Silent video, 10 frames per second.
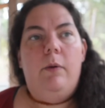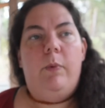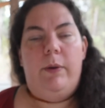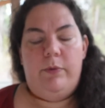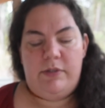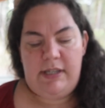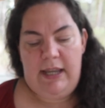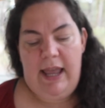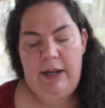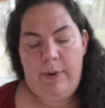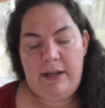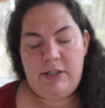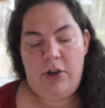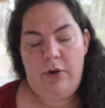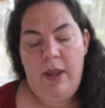we will see. Anyway,
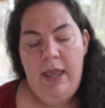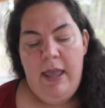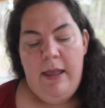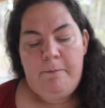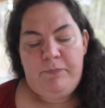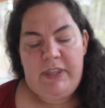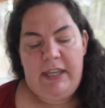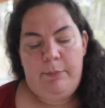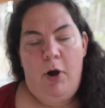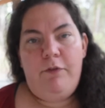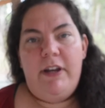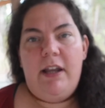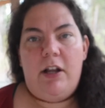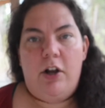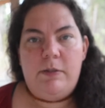so the malt
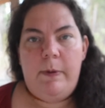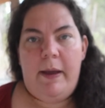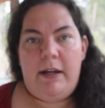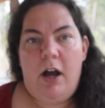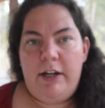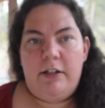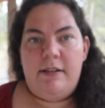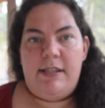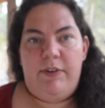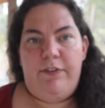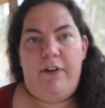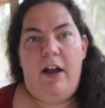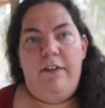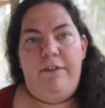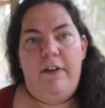vinegar cost me about
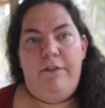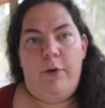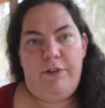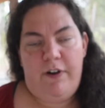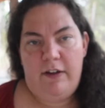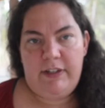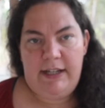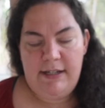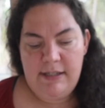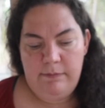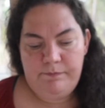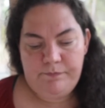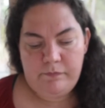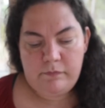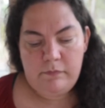$9.75 for the 5 liters.
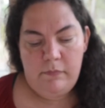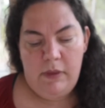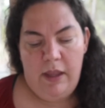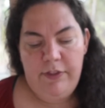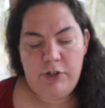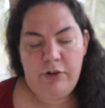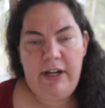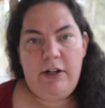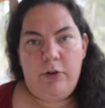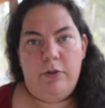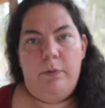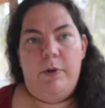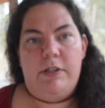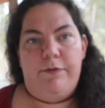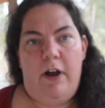The treacle
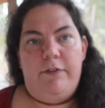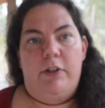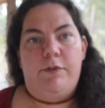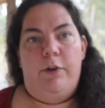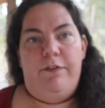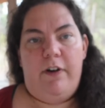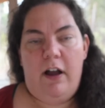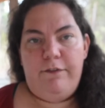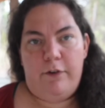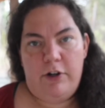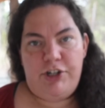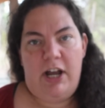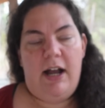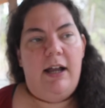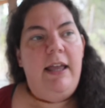was $5.45 for a
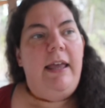jar,